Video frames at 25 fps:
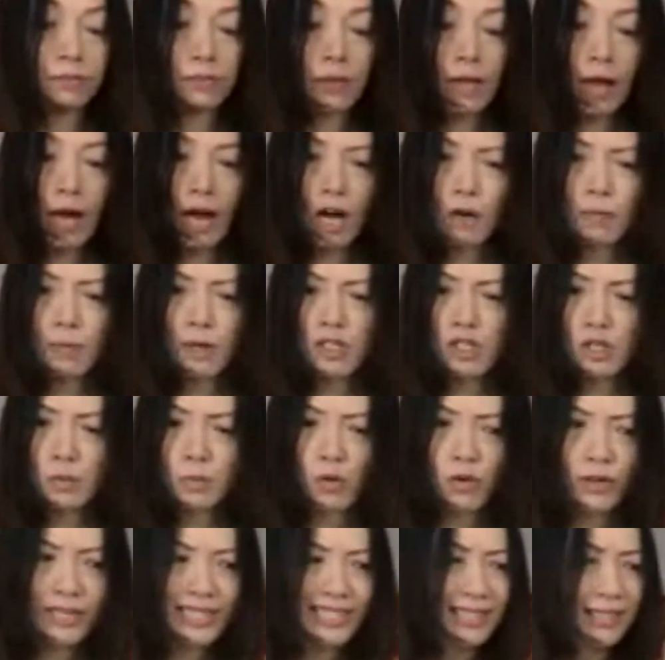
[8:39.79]
How about
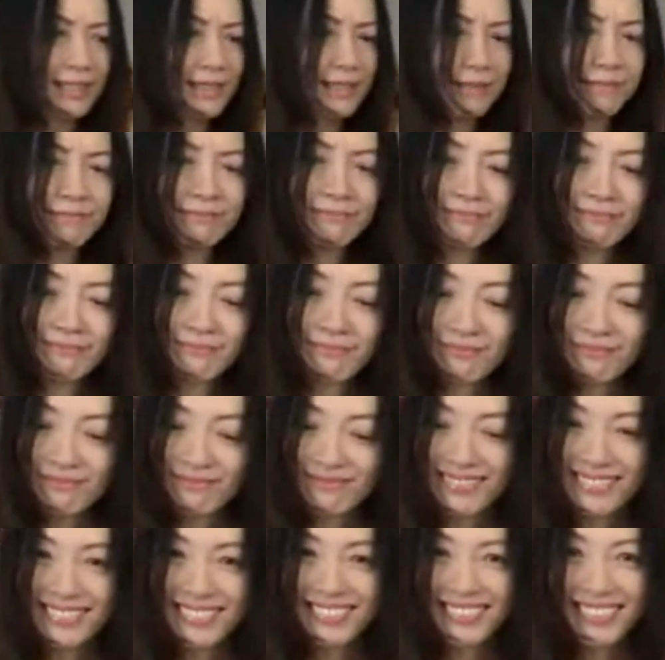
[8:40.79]
small eat?
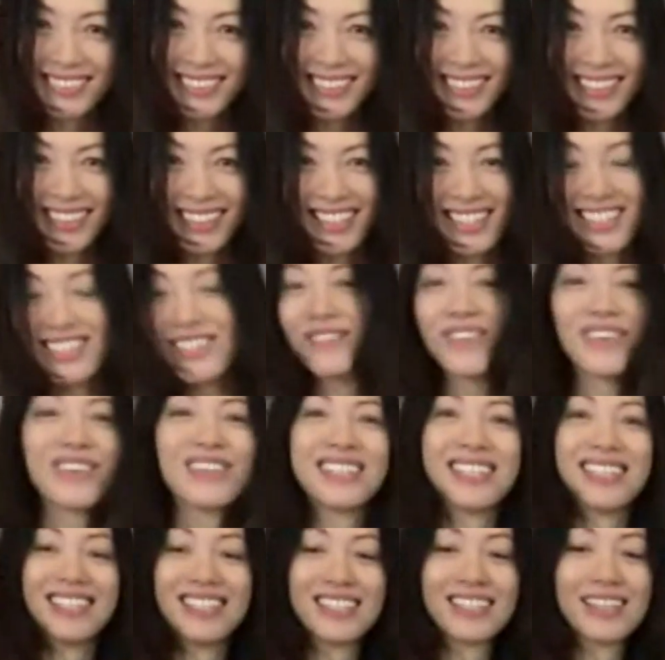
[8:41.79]

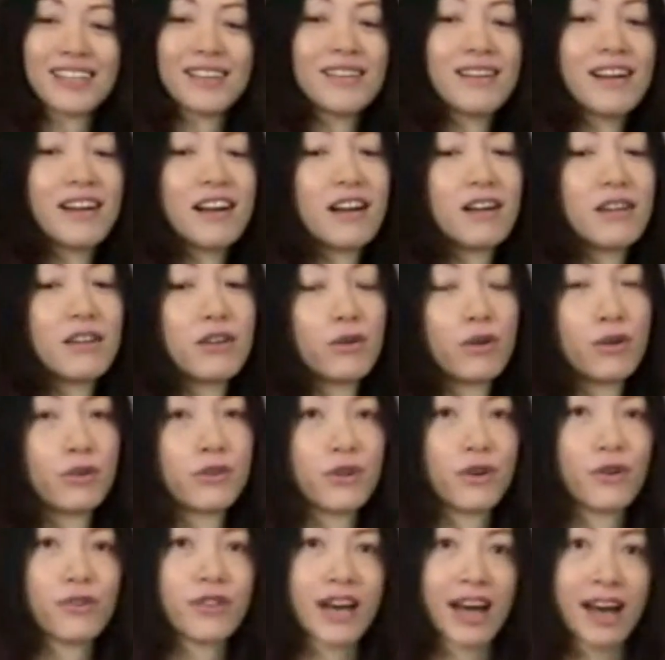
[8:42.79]
Small eat, you all
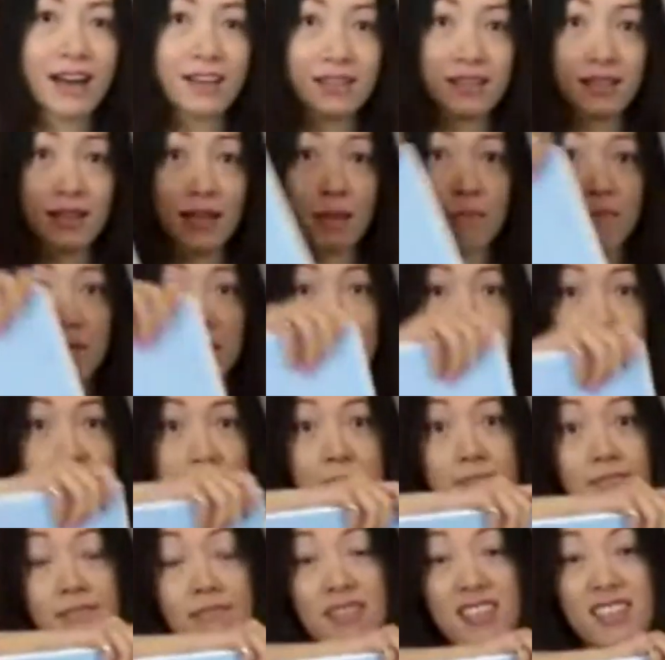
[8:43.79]
know that. That
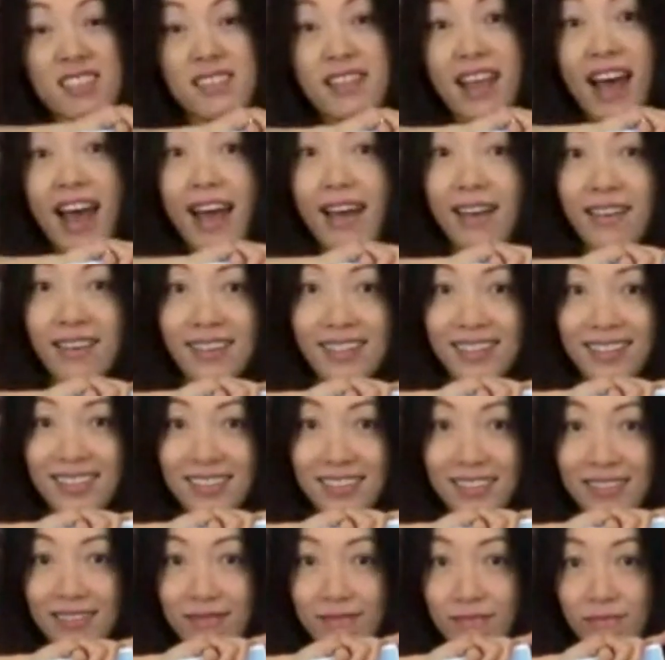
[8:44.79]
means snack.
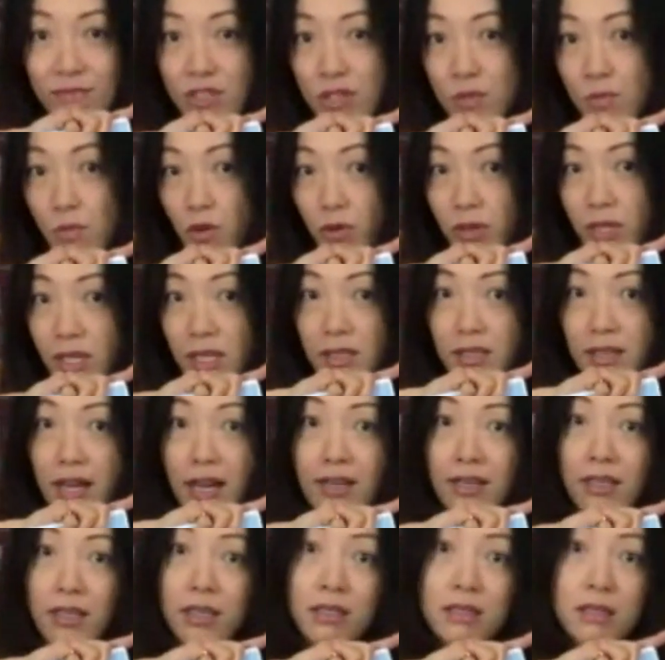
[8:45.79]
Small eat, I
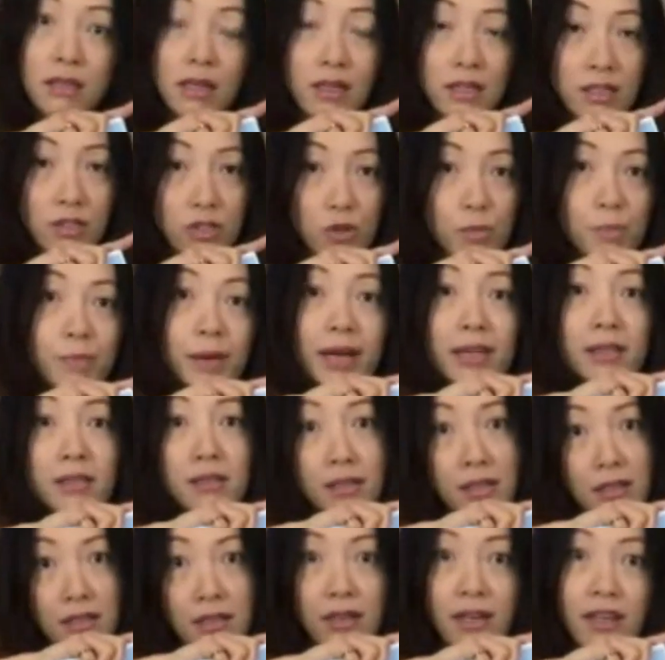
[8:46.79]
eat a little bite
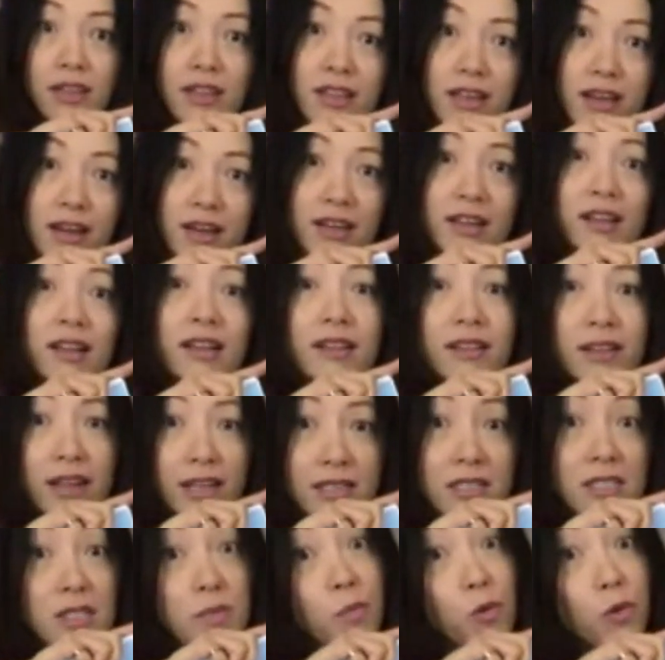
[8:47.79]
here and there.
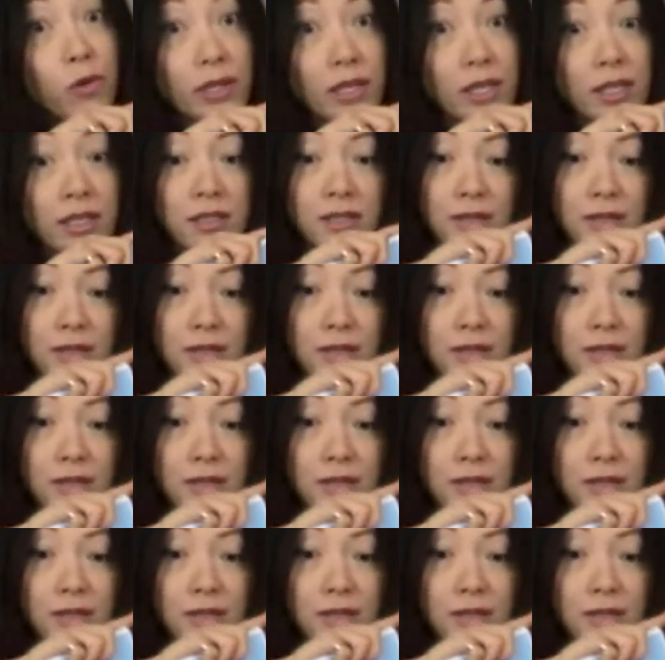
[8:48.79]
That's small eat.